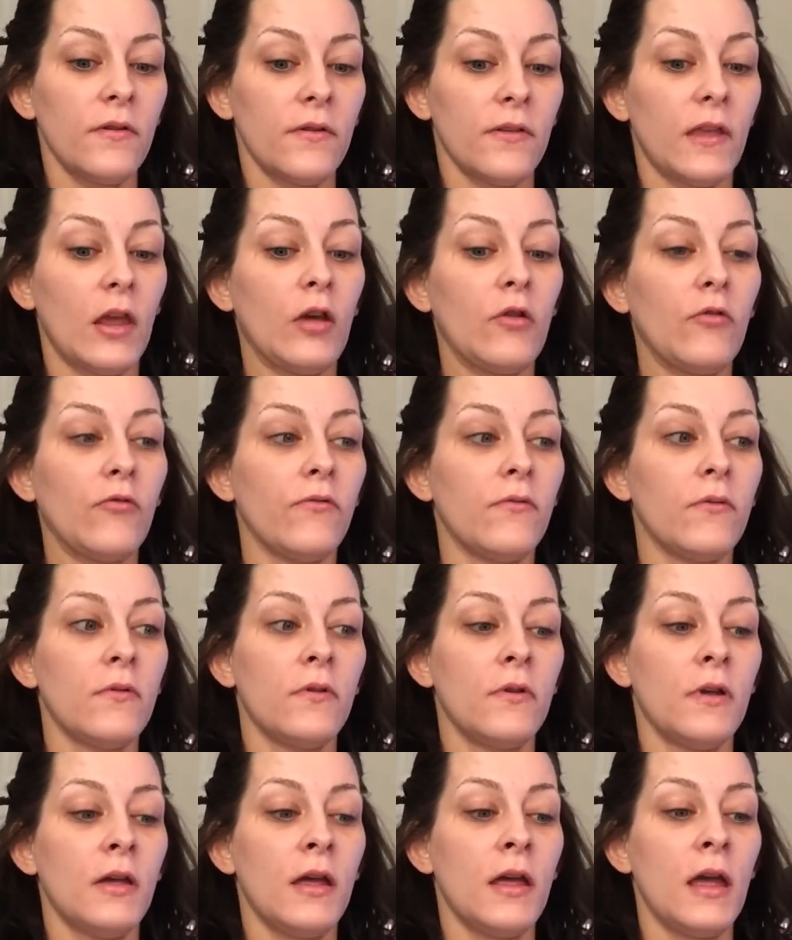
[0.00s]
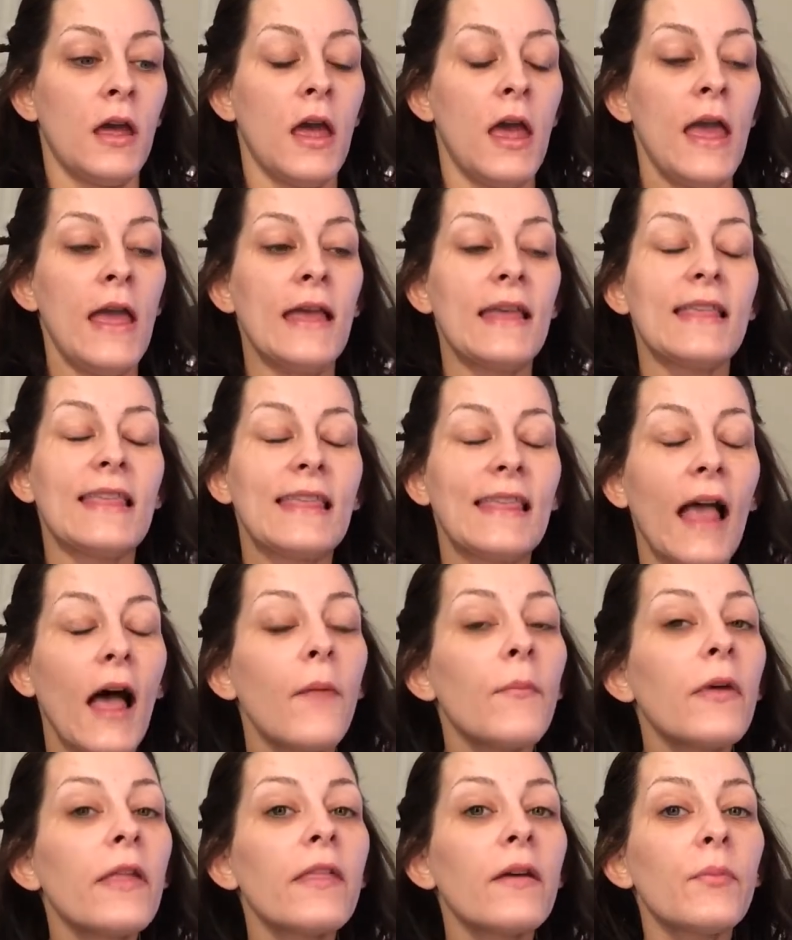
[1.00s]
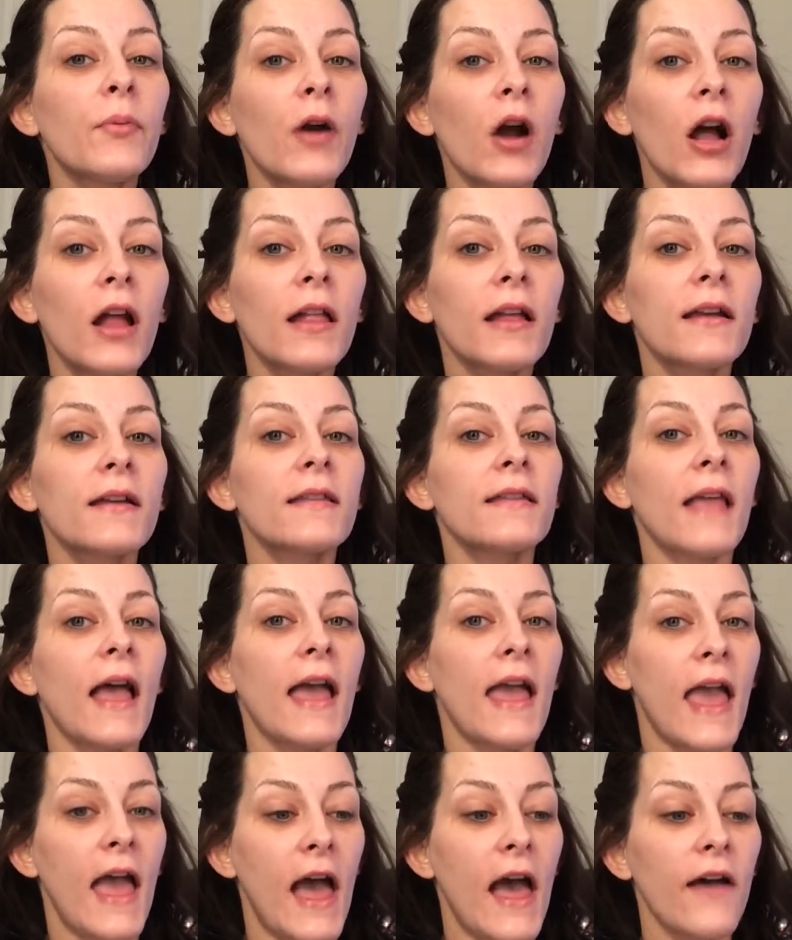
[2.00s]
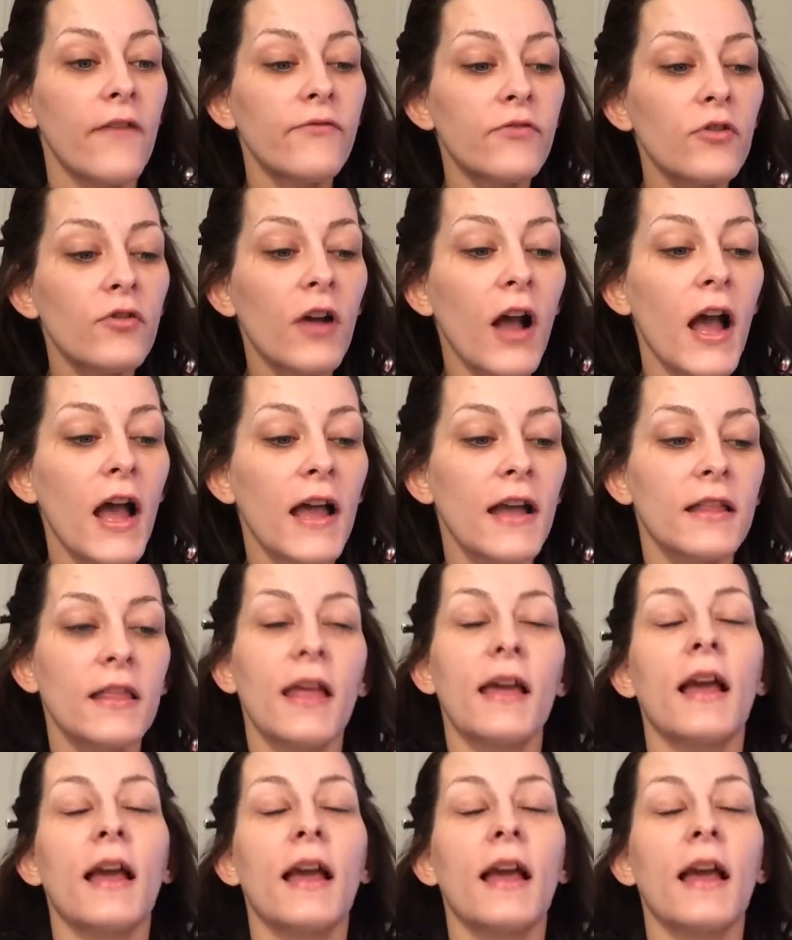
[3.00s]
So some of the products I have tried,